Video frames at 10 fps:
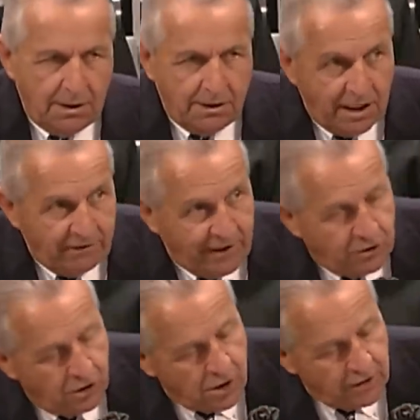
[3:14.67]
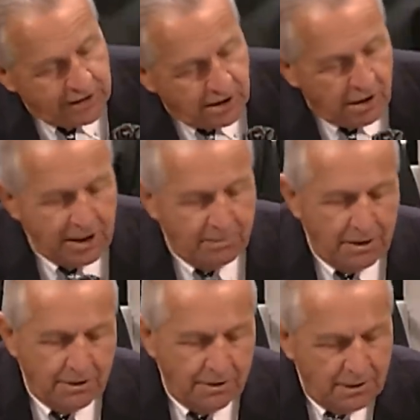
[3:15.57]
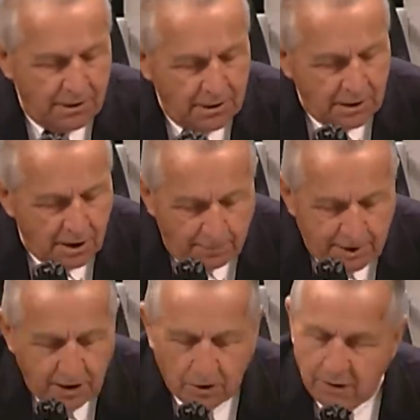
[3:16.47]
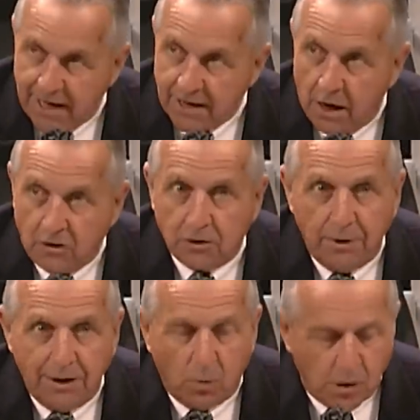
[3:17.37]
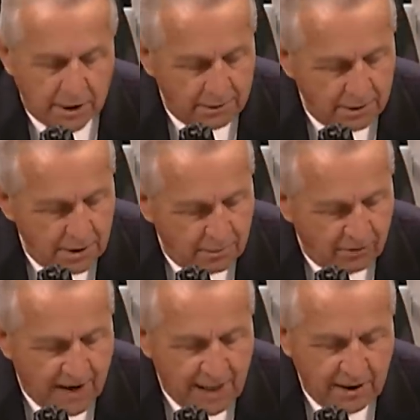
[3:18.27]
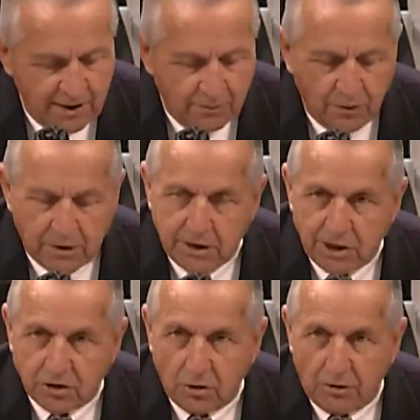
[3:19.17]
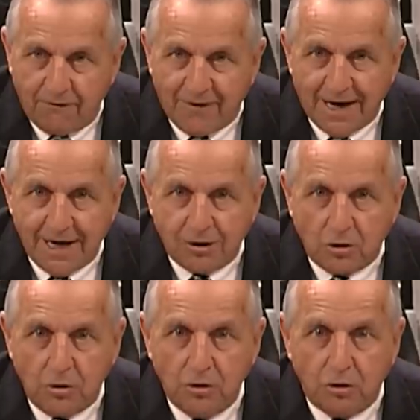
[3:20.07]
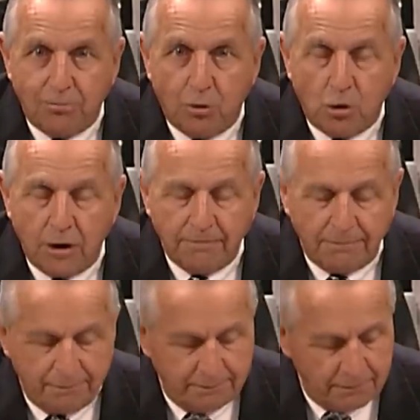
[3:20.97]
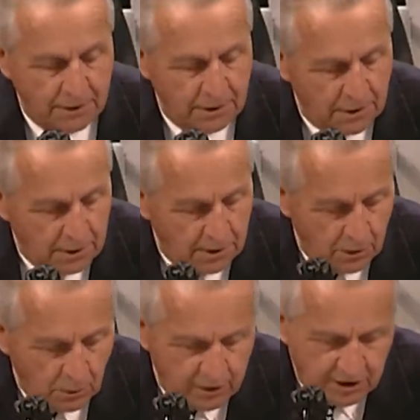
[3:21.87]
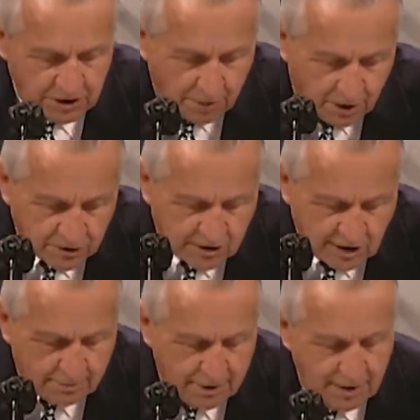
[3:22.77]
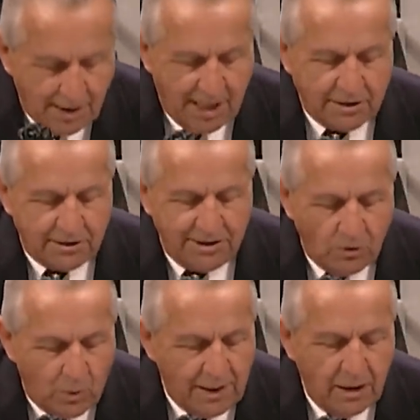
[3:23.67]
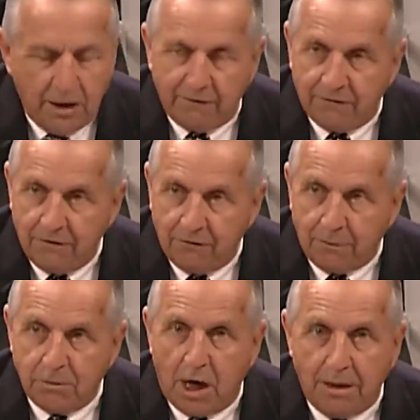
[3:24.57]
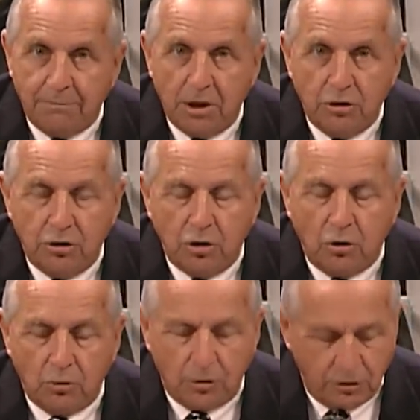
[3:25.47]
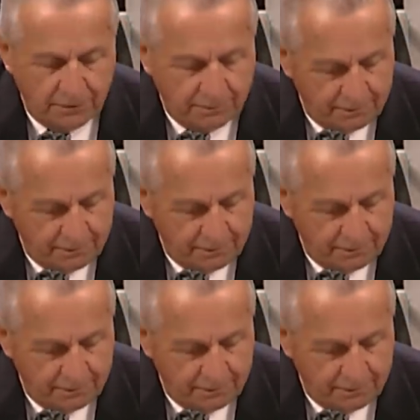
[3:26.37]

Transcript: DAV took on his claim, appealed, and ultimately won, providing him with additional financial support. With each small step, I could see the weight lift from Tom's shoulders.